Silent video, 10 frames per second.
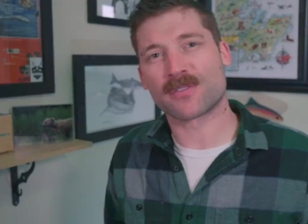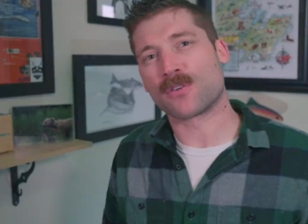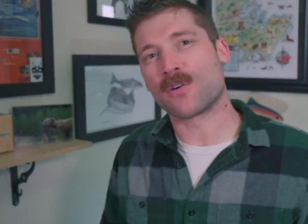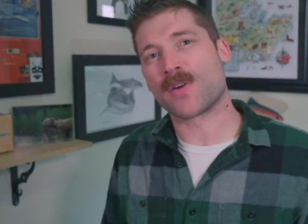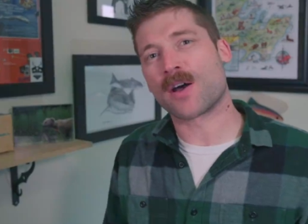
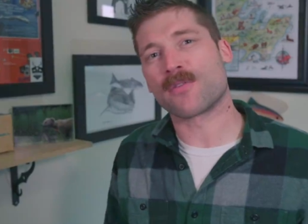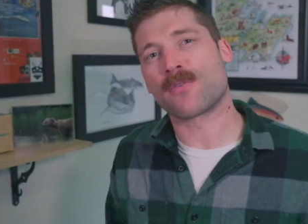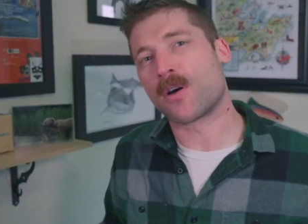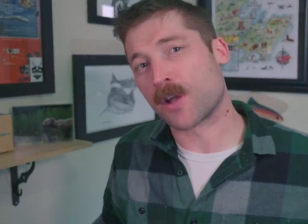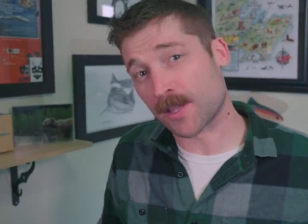stove out
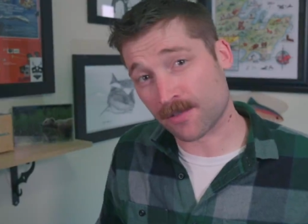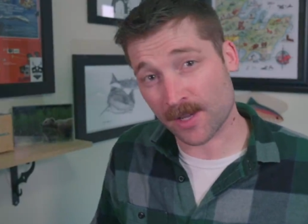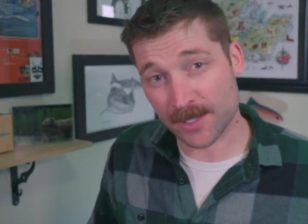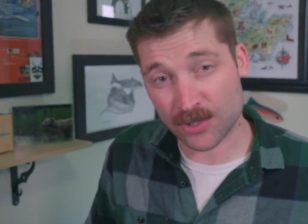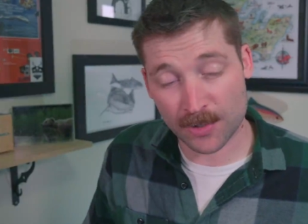on a
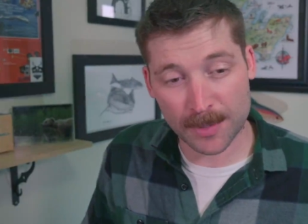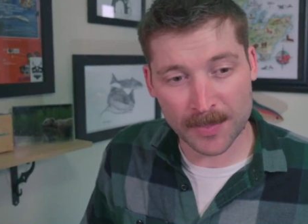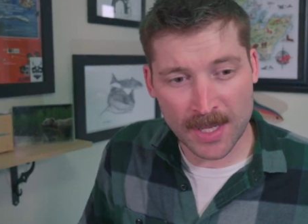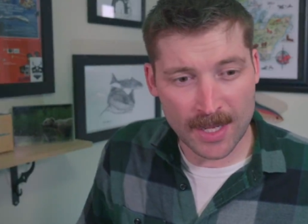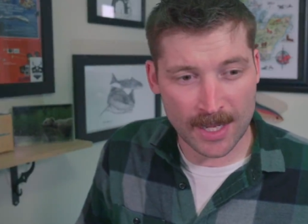second trip,
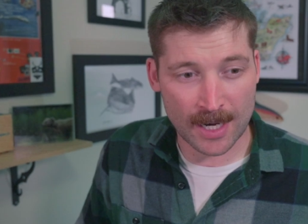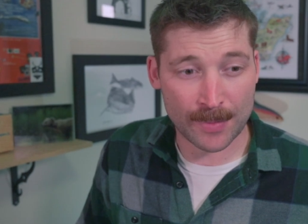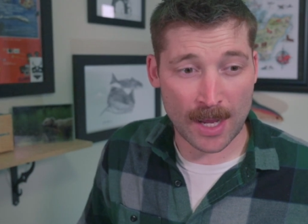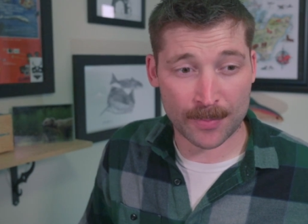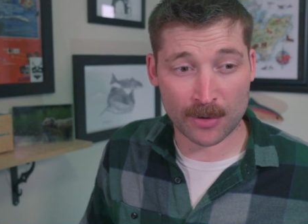and I'm
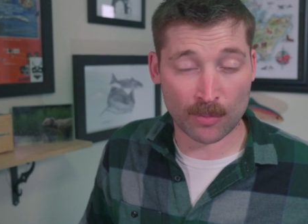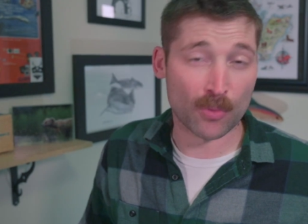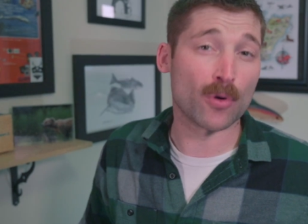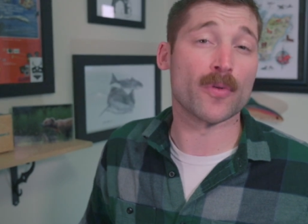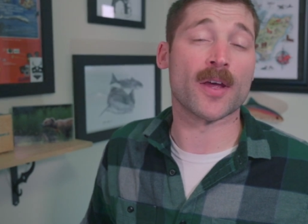happy to
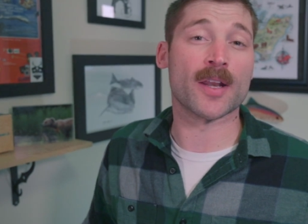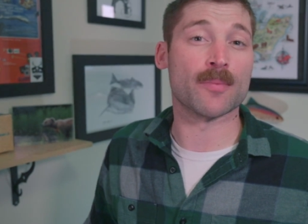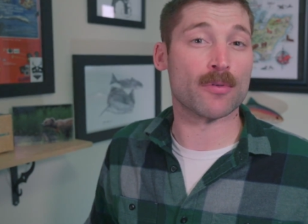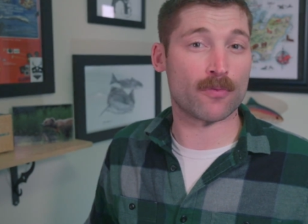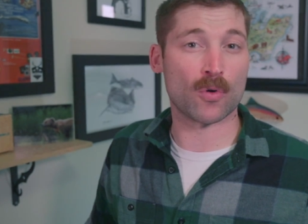report that it
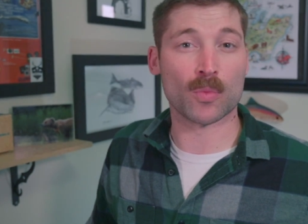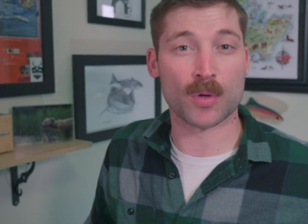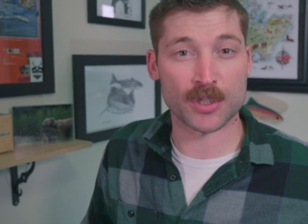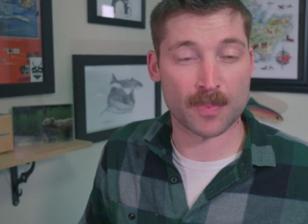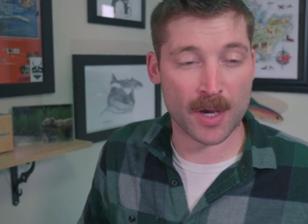performed
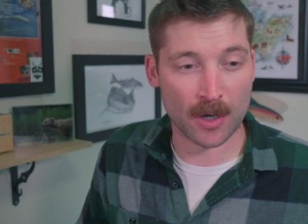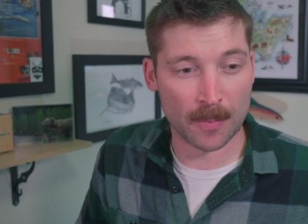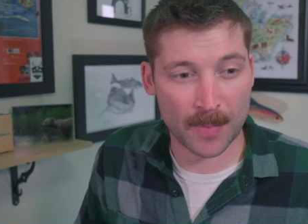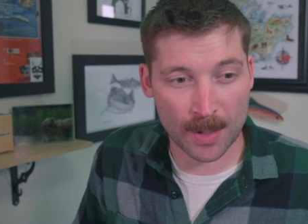much better. I